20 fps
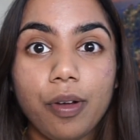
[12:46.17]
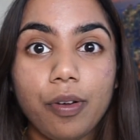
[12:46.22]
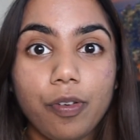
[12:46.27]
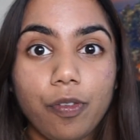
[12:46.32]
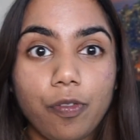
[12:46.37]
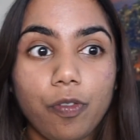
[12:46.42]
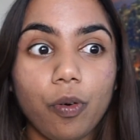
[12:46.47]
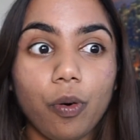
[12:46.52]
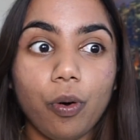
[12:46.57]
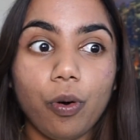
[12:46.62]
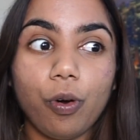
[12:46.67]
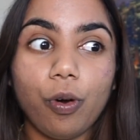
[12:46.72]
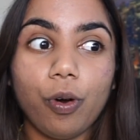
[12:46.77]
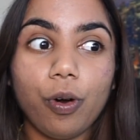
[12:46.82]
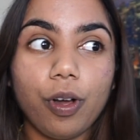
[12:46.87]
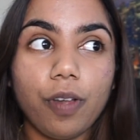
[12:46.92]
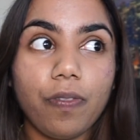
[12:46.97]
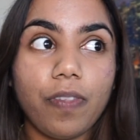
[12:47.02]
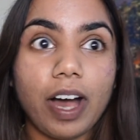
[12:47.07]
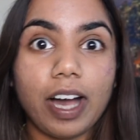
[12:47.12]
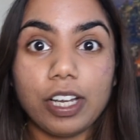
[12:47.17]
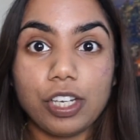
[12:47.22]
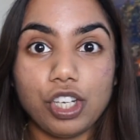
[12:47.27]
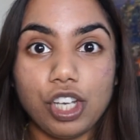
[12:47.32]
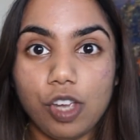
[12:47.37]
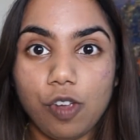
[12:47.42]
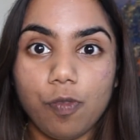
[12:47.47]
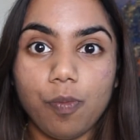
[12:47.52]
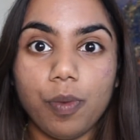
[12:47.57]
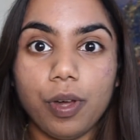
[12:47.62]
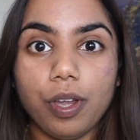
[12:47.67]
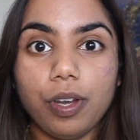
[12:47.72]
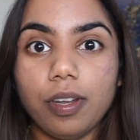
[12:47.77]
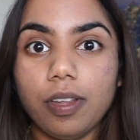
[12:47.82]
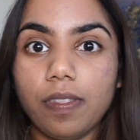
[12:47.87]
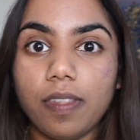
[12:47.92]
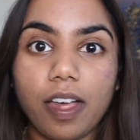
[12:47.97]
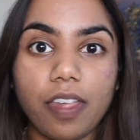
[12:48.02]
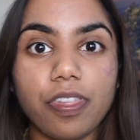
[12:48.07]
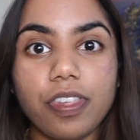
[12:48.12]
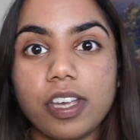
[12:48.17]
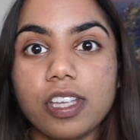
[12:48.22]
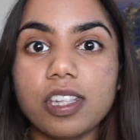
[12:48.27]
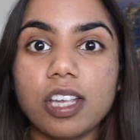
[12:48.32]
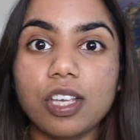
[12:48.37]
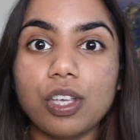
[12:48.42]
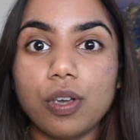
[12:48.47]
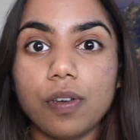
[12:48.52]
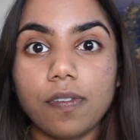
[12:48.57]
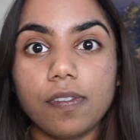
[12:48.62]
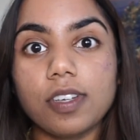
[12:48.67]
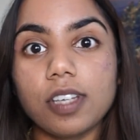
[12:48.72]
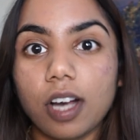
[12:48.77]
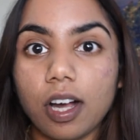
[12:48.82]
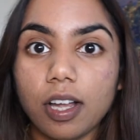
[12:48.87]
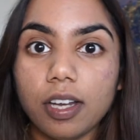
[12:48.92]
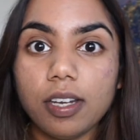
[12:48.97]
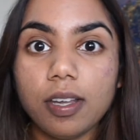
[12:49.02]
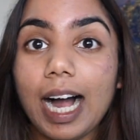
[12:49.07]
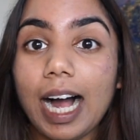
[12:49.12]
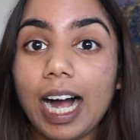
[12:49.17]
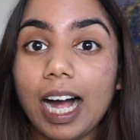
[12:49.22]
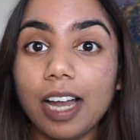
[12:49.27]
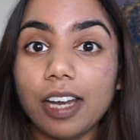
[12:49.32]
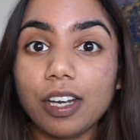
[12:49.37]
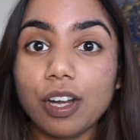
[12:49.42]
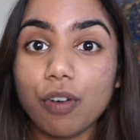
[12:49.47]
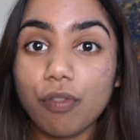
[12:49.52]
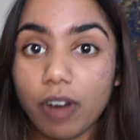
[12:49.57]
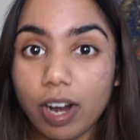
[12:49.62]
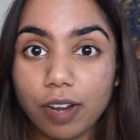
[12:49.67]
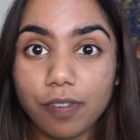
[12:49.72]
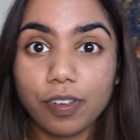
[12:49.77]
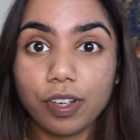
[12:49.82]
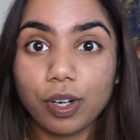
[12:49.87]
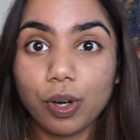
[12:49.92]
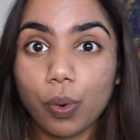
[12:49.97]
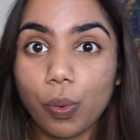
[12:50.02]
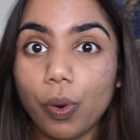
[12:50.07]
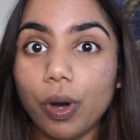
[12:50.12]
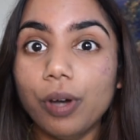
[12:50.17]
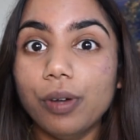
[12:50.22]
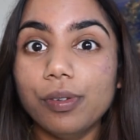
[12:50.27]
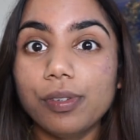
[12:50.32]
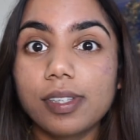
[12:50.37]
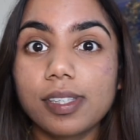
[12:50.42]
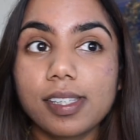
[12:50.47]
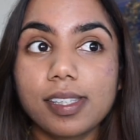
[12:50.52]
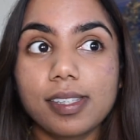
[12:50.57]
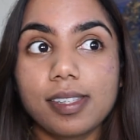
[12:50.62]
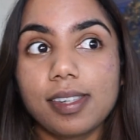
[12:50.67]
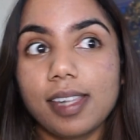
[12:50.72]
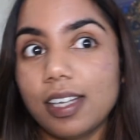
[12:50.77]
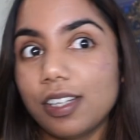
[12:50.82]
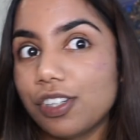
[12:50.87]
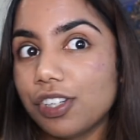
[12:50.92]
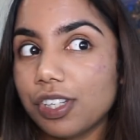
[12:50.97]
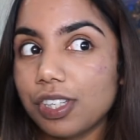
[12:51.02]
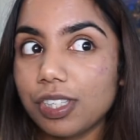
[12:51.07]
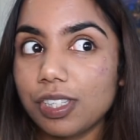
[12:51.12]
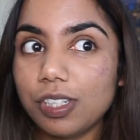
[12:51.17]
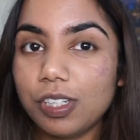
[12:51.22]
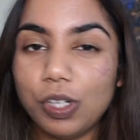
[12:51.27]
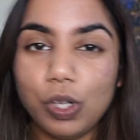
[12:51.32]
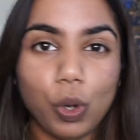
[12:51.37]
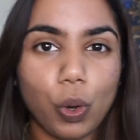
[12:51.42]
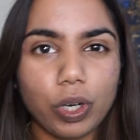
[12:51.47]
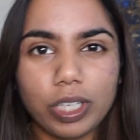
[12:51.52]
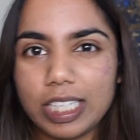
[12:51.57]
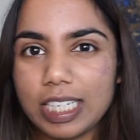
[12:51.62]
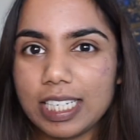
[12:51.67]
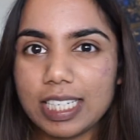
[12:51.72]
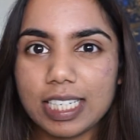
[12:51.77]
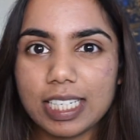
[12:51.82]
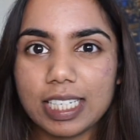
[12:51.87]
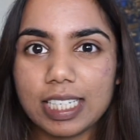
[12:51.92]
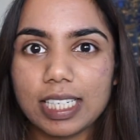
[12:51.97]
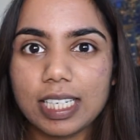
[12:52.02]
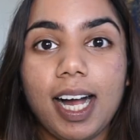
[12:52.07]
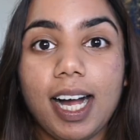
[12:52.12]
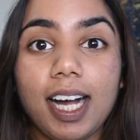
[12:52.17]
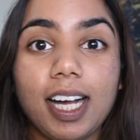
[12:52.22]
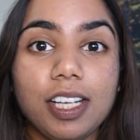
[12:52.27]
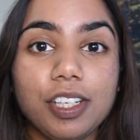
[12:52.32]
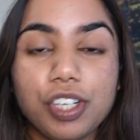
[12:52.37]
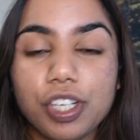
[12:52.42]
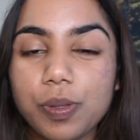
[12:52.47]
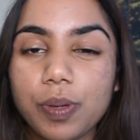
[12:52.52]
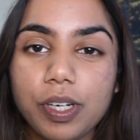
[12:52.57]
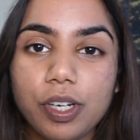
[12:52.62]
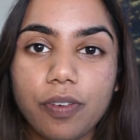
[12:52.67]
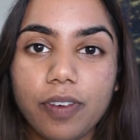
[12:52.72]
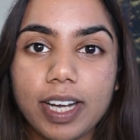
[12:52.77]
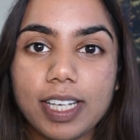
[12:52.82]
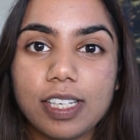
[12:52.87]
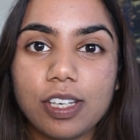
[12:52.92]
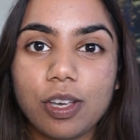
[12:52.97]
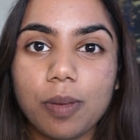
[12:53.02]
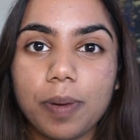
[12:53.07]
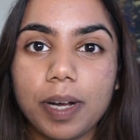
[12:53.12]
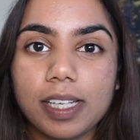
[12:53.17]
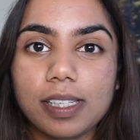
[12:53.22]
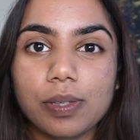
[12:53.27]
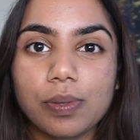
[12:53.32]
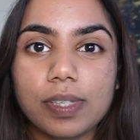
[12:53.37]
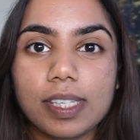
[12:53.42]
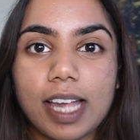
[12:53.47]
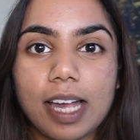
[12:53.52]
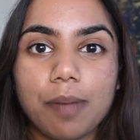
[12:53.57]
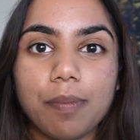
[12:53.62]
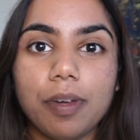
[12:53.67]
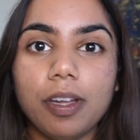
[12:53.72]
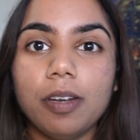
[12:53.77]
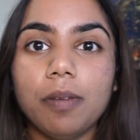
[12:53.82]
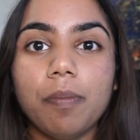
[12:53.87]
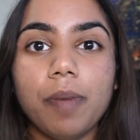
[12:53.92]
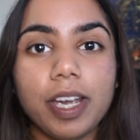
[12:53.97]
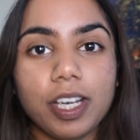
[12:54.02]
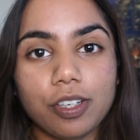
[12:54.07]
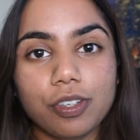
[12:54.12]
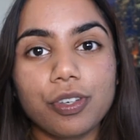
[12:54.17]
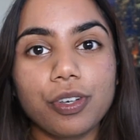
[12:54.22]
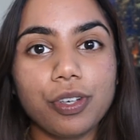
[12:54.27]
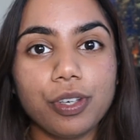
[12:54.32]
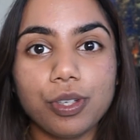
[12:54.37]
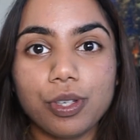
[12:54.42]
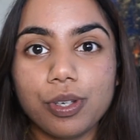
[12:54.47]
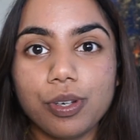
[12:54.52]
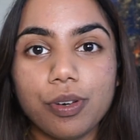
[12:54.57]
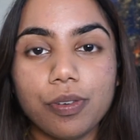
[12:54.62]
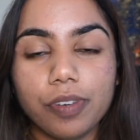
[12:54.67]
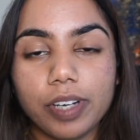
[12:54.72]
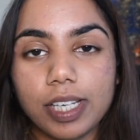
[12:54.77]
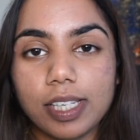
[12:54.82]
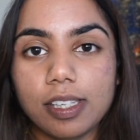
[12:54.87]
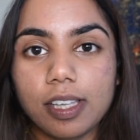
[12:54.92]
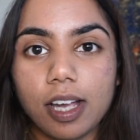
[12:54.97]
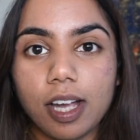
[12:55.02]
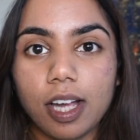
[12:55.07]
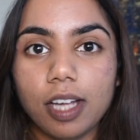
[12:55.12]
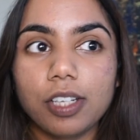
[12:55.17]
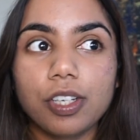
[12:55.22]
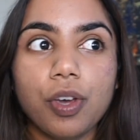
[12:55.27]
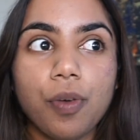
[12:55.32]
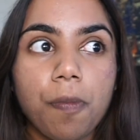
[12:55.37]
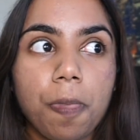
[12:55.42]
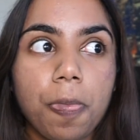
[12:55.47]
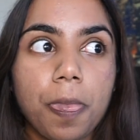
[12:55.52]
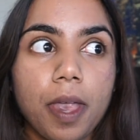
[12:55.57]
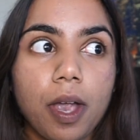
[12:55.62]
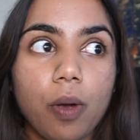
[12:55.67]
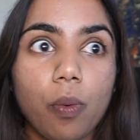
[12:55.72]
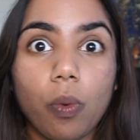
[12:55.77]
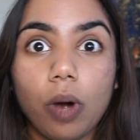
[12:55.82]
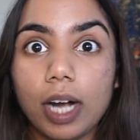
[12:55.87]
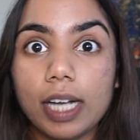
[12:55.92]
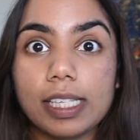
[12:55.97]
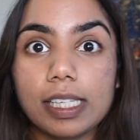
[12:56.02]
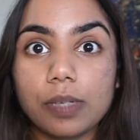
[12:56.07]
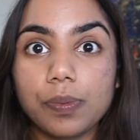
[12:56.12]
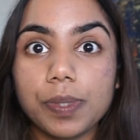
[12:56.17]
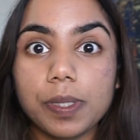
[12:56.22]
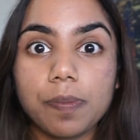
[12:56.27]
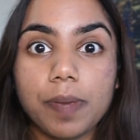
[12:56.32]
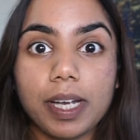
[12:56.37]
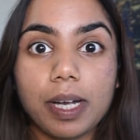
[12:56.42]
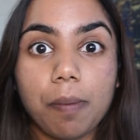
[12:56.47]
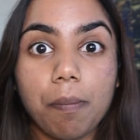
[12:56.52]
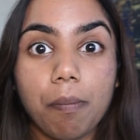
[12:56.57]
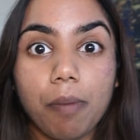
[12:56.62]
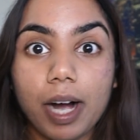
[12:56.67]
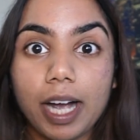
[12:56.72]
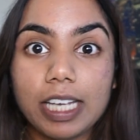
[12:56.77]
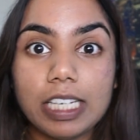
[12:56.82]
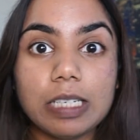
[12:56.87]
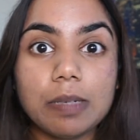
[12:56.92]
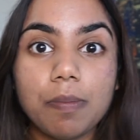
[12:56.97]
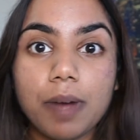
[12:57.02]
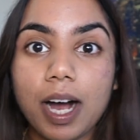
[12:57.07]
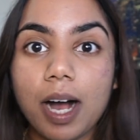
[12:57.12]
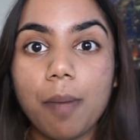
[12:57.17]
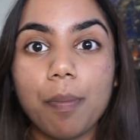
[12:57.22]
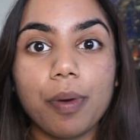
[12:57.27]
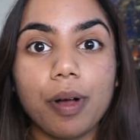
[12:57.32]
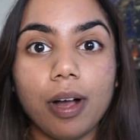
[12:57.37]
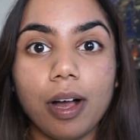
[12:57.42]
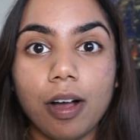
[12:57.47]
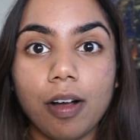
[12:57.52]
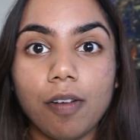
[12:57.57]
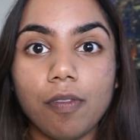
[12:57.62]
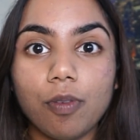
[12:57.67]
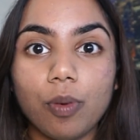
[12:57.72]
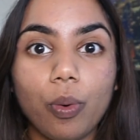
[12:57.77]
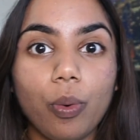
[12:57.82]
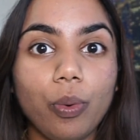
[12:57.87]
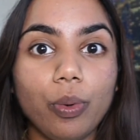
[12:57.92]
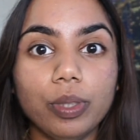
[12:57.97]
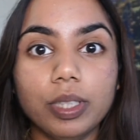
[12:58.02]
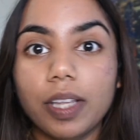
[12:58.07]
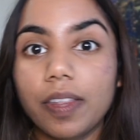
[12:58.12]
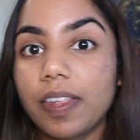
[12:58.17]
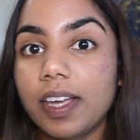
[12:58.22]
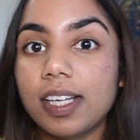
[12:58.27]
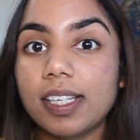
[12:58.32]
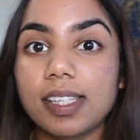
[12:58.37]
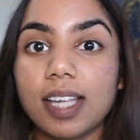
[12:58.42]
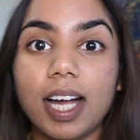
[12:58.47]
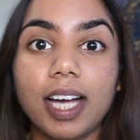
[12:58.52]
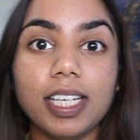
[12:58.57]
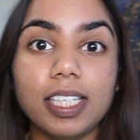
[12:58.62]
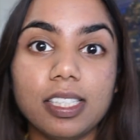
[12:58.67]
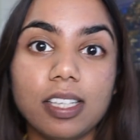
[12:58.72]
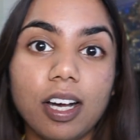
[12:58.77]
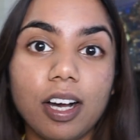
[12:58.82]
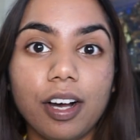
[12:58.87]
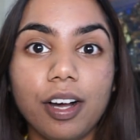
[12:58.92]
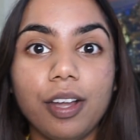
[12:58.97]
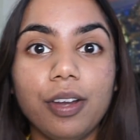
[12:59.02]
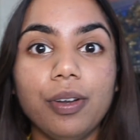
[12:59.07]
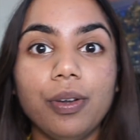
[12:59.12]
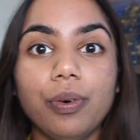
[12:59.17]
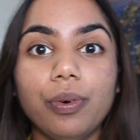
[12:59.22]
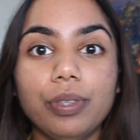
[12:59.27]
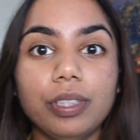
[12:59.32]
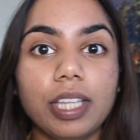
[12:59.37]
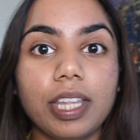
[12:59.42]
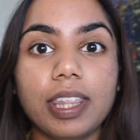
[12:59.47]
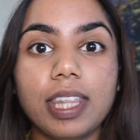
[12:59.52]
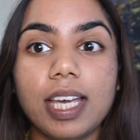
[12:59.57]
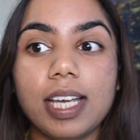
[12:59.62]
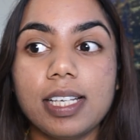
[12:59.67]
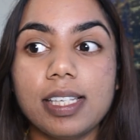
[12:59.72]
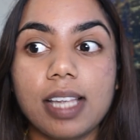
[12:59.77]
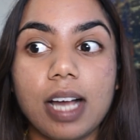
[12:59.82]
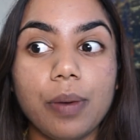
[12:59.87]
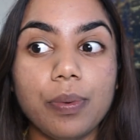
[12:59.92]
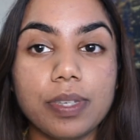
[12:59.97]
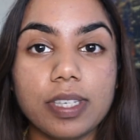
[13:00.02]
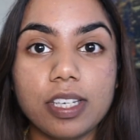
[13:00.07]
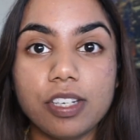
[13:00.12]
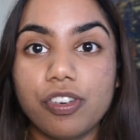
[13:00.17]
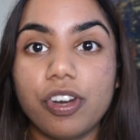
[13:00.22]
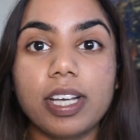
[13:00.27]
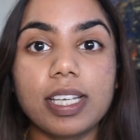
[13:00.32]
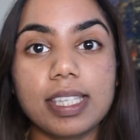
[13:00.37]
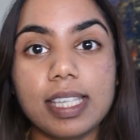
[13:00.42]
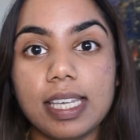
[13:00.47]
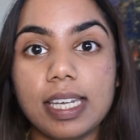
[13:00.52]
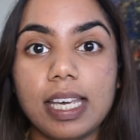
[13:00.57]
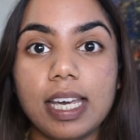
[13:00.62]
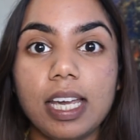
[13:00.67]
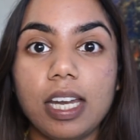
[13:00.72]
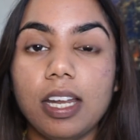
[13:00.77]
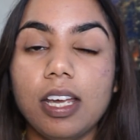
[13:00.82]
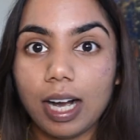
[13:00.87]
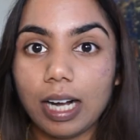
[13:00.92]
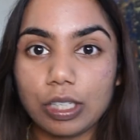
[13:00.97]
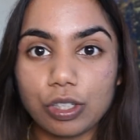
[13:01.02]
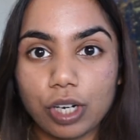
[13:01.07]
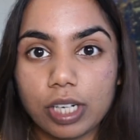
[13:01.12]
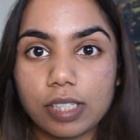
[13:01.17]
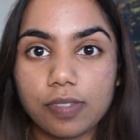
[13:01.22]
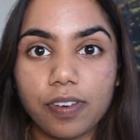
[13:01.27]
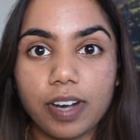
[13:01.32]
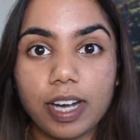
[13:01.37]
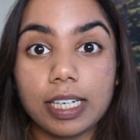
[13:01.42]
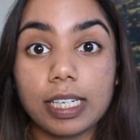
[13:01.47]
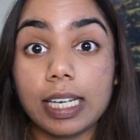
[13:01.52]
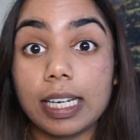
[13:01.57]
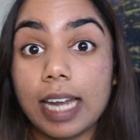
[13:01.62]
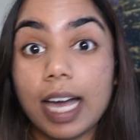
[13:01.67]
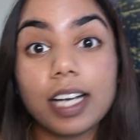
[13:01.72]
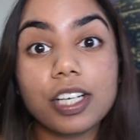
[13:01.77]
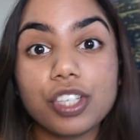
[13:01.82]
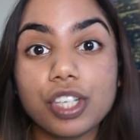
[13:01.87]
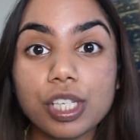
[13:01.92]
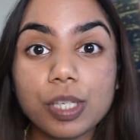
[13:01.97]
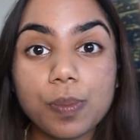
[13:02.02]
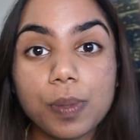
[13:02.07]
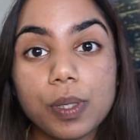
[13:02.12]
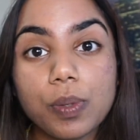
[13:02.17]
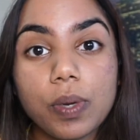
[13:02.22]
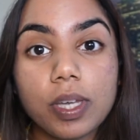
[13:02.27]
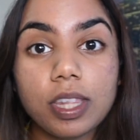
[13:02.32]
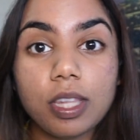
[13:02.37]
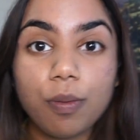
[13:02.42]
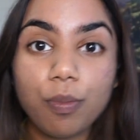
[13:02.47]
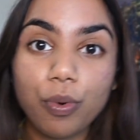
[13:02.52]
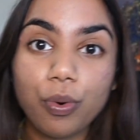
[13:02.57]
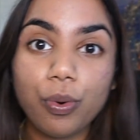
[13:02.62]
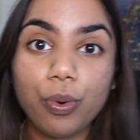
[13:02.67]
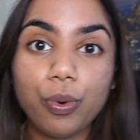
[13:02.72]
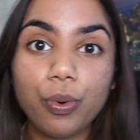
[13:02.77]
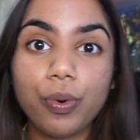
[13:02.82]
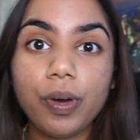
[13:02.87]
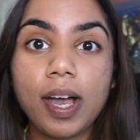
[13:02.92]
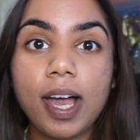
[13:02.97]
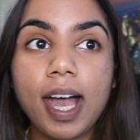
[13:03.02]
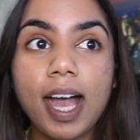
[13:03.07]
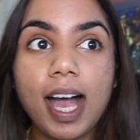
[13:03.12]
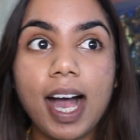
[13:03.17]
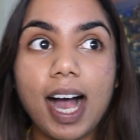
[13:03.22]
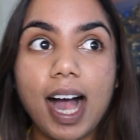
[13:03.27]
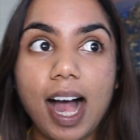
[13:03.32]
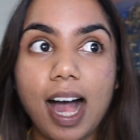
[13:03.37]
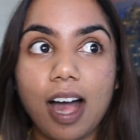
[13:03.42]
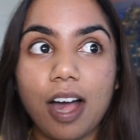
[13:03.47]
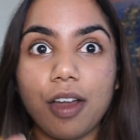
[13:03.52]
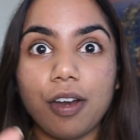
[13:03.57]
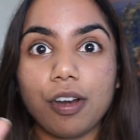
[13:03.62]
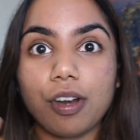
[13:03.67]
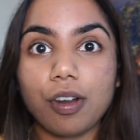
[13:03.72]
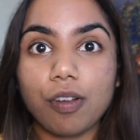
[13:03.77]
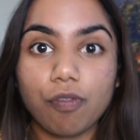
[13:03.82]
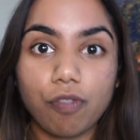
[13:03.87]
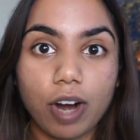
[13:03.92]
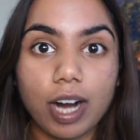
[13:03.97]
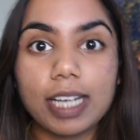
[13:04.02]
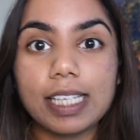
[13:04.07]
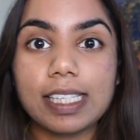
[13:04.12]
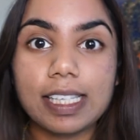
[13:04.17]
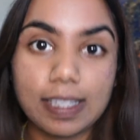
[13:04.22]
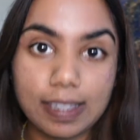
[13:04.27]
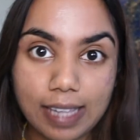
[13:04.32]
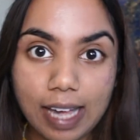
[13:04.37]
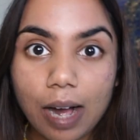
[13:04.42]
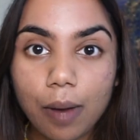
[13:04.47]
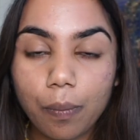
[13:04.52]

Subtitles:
for that achievement, that thing that you've done, and irrelevant quotes, they're just not needed. And just when you're writing your personal statement, make sure you do your research. What I did was make a mind map of all the things that I'd done, all the things that I was interested in. I tried to find connections between them all and write it that